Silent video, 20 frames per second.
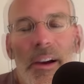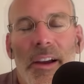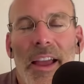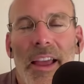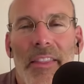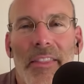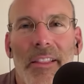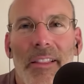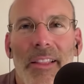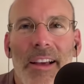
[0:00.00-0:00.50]

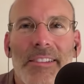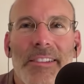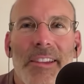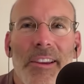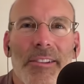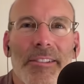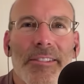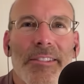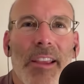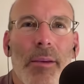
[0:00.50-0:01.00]
and the last thing
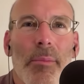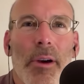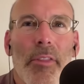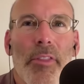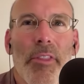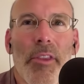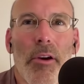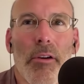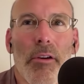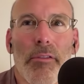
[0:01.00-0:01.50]
I'll say about
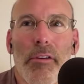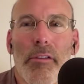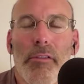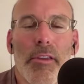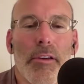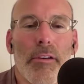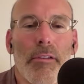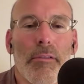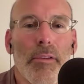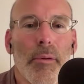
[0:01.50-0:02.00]
the
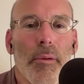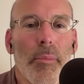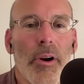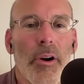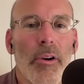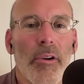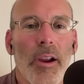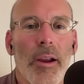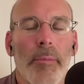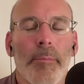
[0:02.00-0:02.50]
overview of the
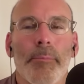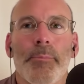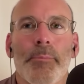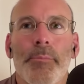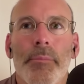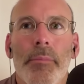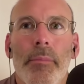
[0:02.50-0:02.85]
program